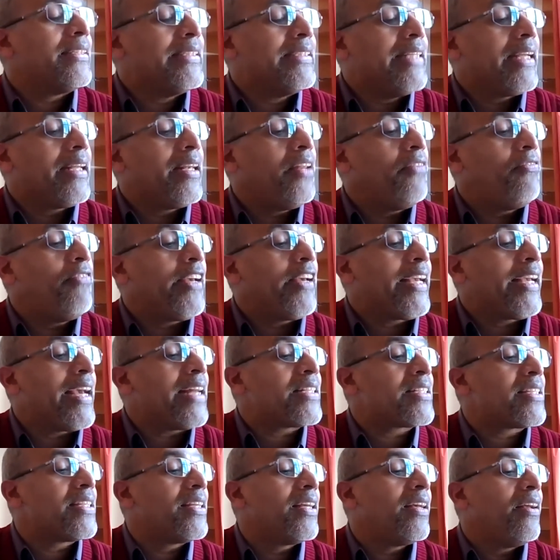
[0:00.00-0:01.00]

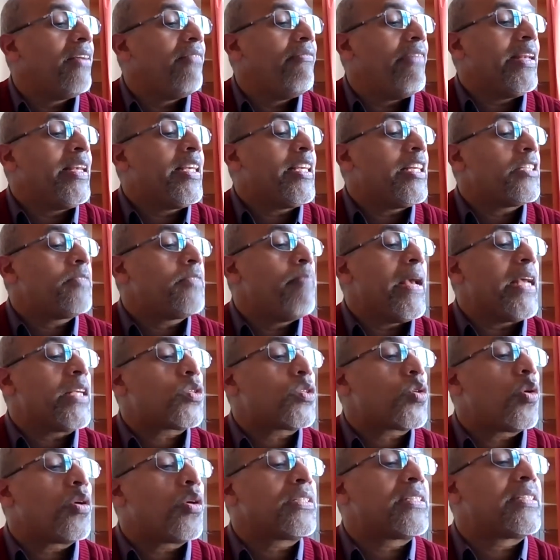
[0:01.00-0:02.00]
significance when it is
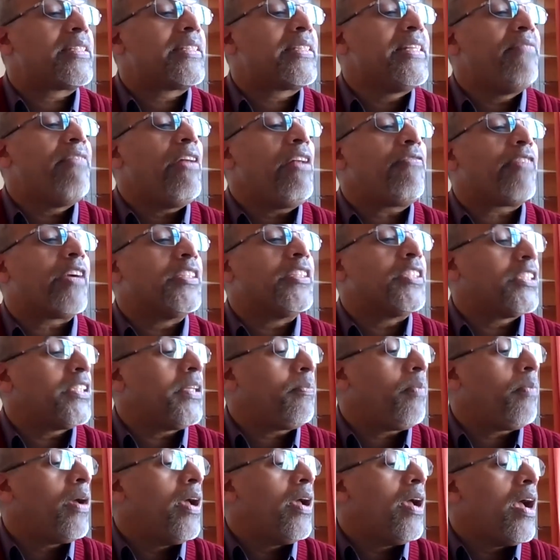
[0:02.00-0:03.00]
based on civil
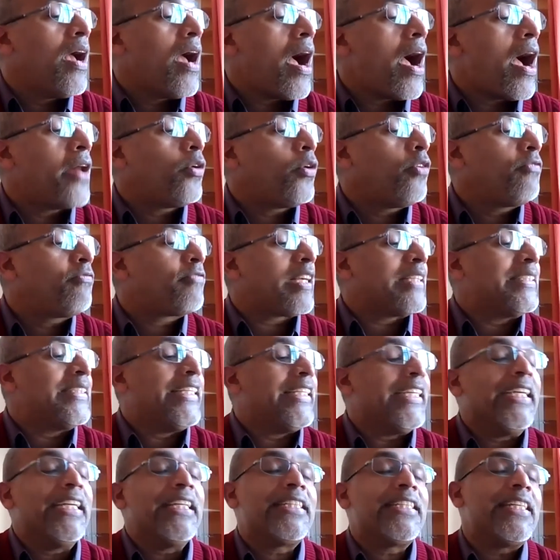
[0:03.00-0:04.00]
friendship and on
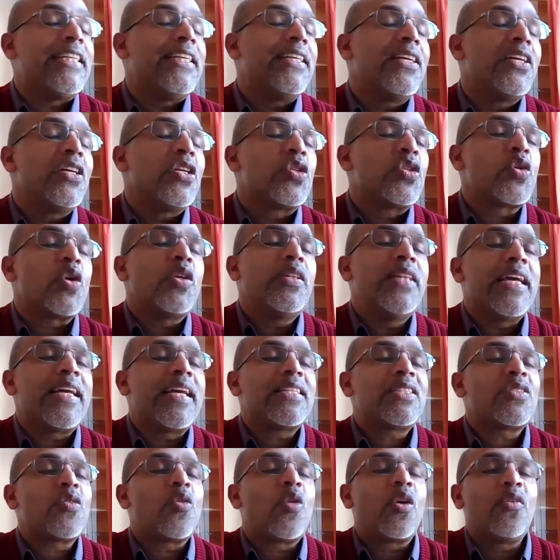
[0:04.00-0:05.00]
fraternity. So there
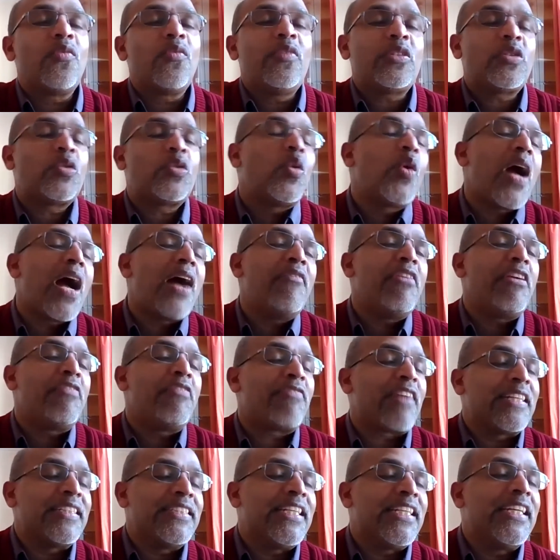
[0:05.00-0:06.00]
is always should have a
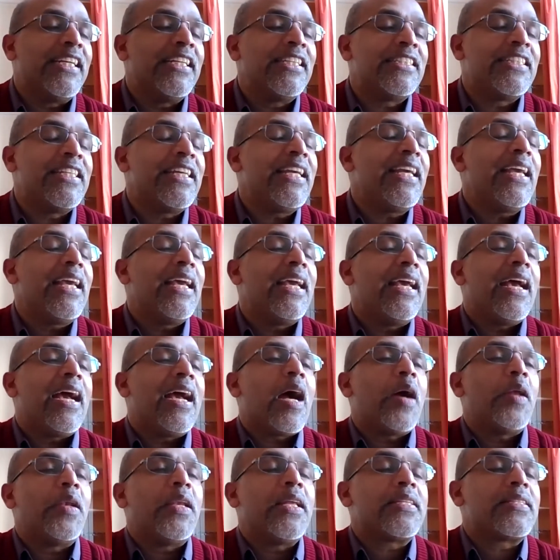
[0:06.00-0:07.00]
fraternity
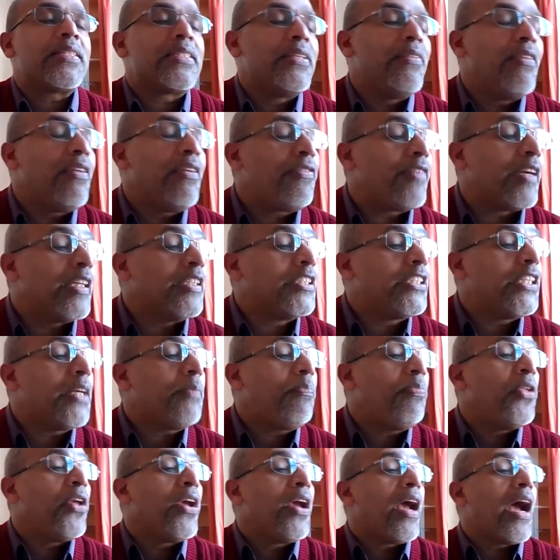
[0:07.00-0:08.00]
and a civil
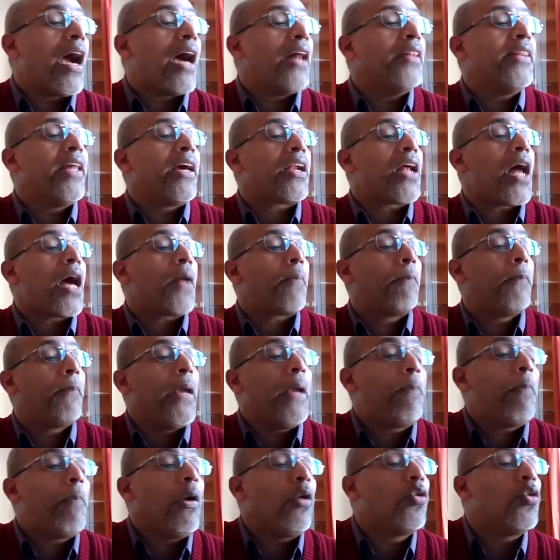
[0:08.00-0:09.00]
friendship. And there are
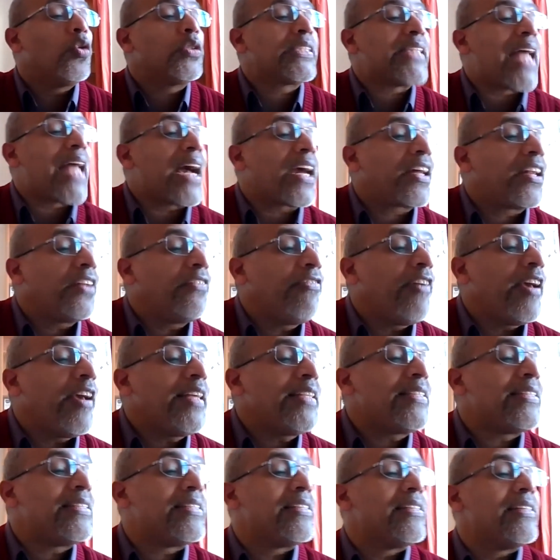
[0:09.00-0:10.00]
people who
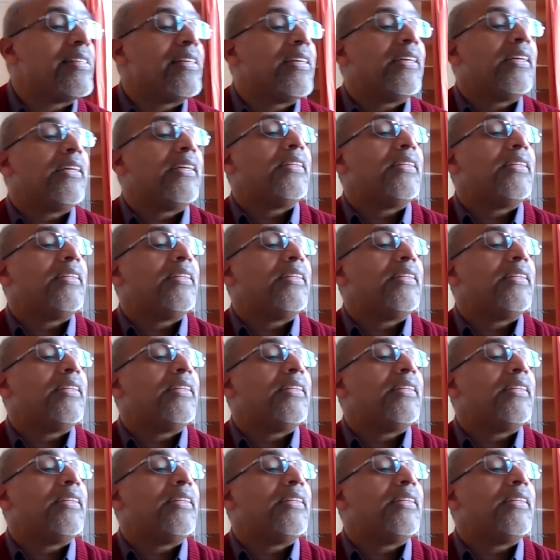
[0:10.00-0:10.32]
sacrifice